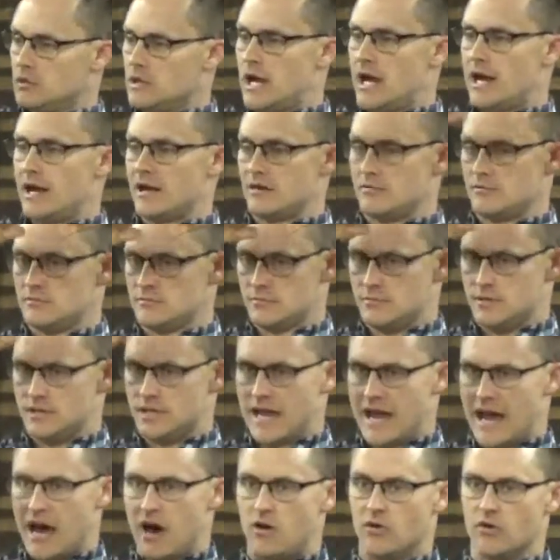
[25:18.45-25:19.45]
like
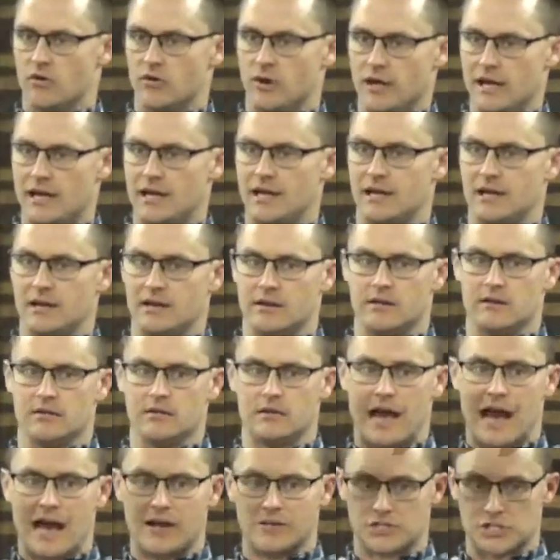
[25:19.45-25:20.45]
down
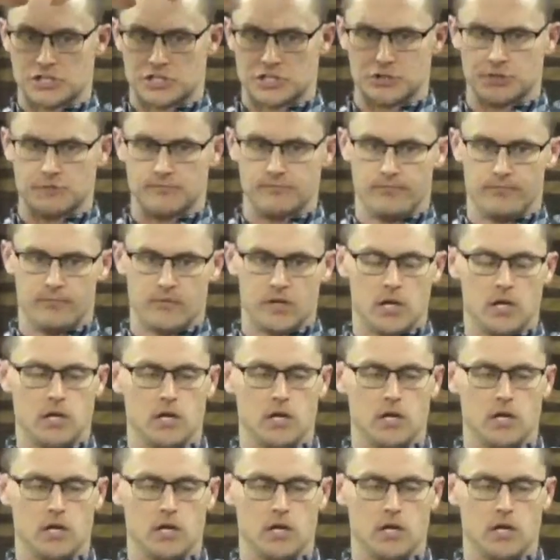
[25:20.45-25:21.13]
in altitude.